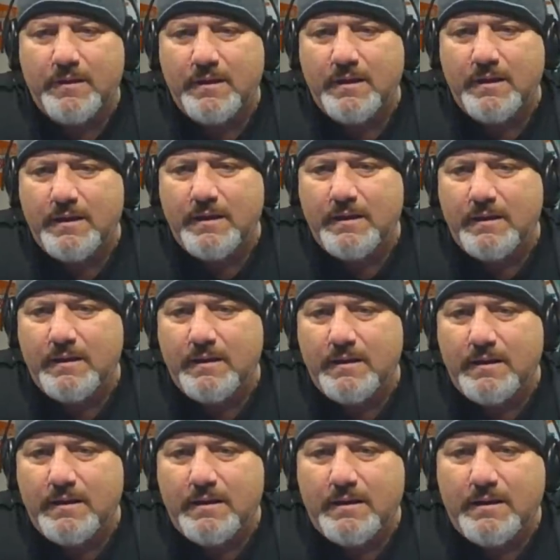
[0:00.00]

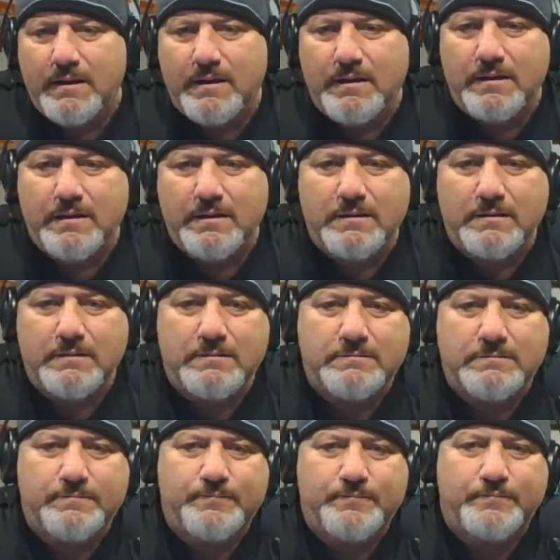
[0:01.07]

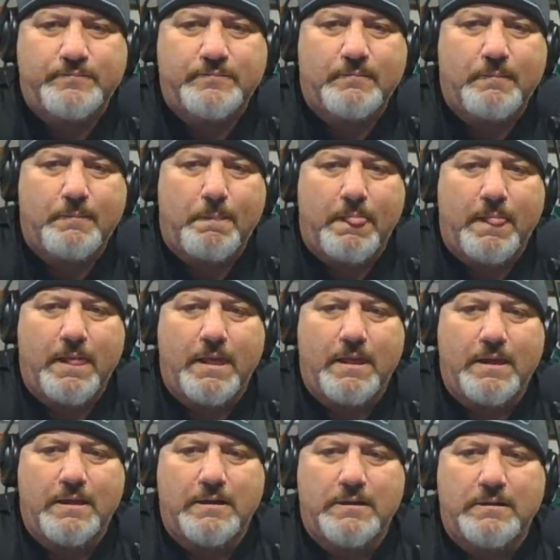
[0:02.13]

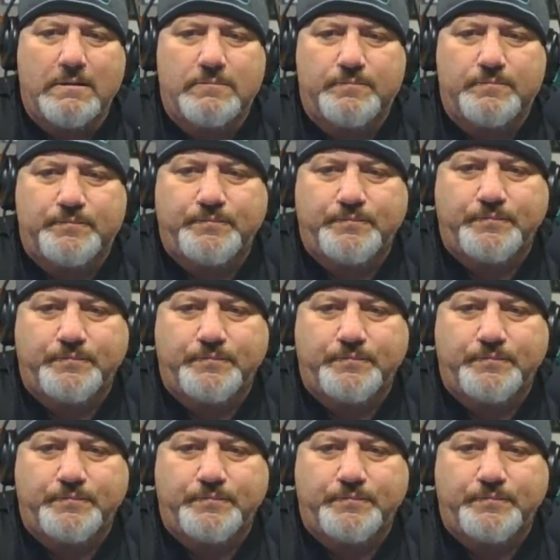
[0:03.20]
Nobody speaks.